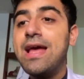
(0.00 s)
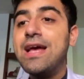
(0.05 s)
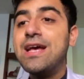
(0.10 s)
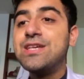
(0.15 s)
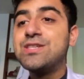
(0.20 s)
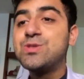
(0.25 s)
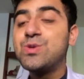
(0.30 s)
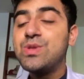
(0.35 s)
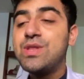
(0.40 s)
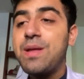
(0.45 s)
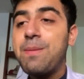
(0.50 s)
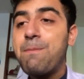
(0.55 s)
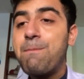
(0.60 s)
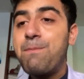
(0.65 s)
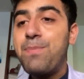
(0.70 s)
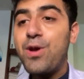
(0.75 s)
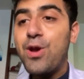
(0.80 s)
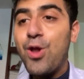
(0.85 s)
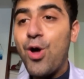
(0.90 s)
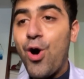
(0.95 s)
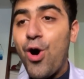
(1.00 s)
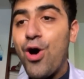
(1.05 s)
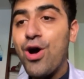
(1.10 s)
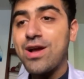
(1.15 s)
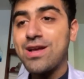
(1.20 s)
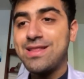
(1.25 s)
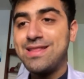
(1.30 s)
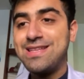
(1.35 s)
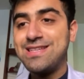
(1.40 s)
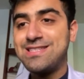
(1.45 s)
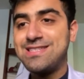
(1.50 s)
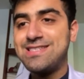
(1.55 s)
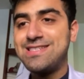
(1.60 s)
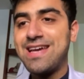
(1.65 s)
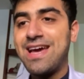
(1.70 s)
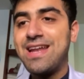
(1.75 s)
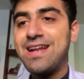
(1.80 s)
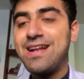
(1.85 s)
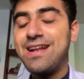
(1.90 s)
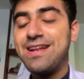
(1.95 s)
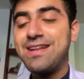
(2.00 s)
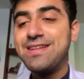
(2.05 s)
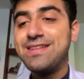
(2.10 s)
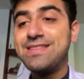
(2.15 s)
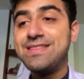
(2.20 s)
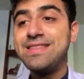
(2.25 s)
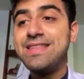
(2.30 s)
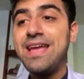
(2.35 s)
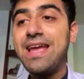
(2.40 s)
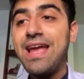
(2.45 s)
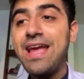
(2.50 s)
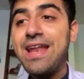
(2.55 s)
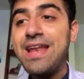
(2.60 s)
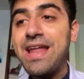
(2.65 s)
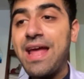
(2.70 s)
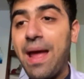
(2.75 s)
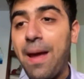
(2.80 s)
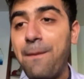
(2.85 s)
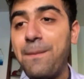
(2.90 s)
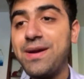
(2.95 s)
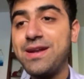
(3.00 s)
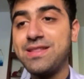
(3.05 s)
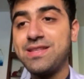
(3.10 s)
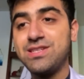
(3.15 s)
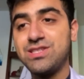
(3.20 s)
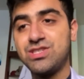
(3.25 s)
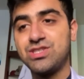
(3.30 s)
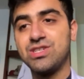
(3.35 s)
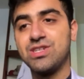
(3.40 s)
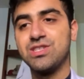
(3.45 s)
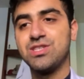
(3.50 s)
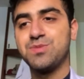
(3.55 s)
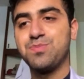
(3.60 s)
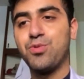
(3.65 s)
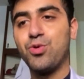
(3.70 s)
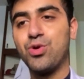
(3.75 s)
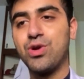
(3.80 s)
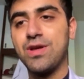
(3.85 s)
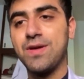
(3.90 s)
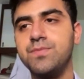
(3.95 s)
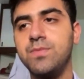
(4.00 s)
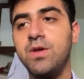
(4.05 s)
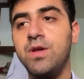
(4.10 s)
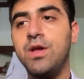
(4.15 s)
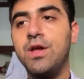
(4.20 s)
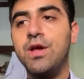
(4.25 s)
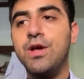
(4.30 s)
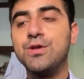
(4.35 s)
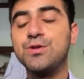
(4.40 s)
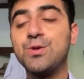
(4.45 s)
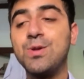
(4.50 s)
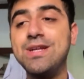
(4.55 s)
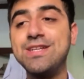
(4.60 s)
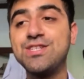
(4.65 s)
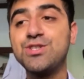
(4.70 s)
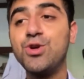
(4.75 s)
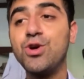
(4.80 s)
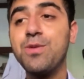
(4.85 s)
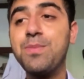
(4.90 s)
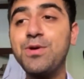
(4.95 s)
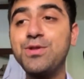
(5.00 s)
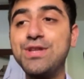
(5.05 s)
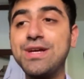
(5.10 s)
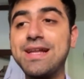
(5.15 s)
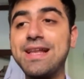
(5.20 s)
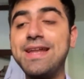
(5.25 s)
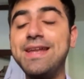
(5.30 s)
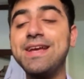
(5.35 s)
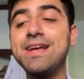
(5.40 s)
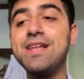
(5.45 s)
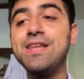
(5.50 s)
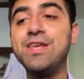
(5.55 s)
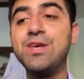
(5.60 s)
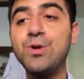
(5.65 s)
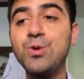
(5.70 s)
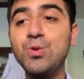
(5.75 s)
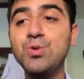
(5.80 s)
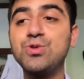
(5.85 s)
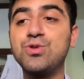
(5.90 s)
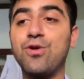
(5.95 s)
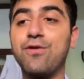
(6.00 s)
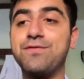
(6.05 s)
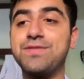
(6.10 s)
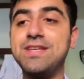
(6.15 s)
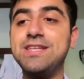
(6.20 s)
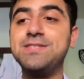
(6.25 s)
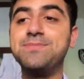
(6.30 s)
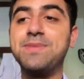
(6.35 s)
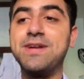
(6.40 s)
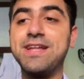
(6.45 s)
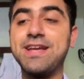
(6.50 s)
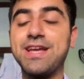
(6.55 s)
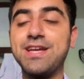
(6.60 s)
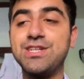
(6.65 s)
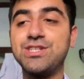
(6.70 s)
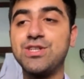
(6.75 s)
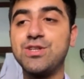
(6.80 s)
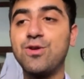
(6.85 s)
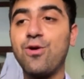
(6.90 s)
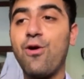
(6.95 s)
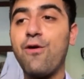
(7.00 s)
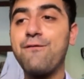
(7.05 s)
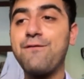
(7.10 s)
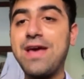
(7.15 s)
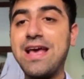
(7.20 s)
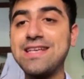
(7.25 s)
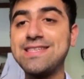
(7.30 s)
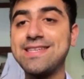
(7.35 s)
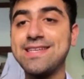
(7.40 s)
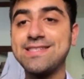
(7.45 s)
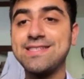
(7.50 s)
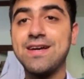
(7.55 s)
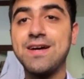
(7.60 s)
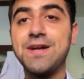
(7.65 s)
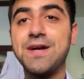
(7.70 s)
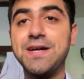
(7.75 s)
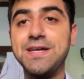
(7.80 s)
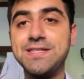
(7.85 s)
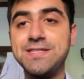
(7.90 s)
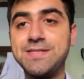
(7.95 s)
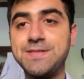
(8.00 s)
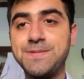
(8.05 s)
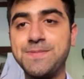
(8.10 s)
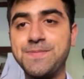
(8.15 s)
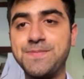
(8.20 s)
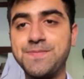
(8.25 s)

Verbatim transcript: So they block this channel, they inhibit this transporter. So let's talk about the clinical use of these medication of SSRIs.